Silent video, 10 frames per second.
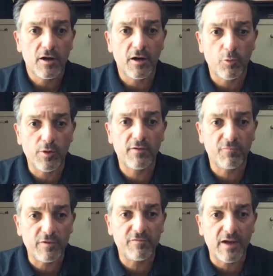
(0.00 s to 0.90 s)

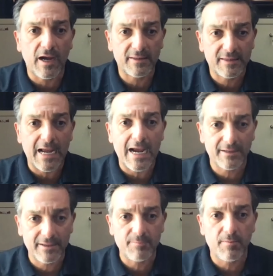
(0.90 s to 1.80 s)
we've got that
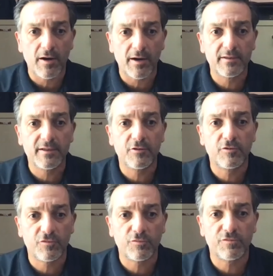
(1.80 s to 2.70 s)
in mind here in
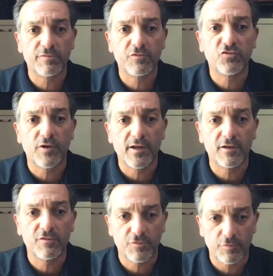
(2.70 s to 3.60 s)
terms of the training,
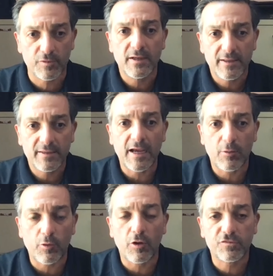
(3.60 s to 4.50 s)
so that will
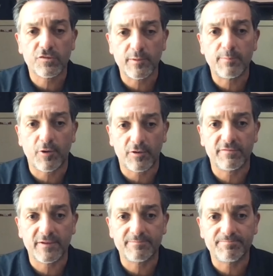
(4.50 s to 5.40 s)
also be part of it.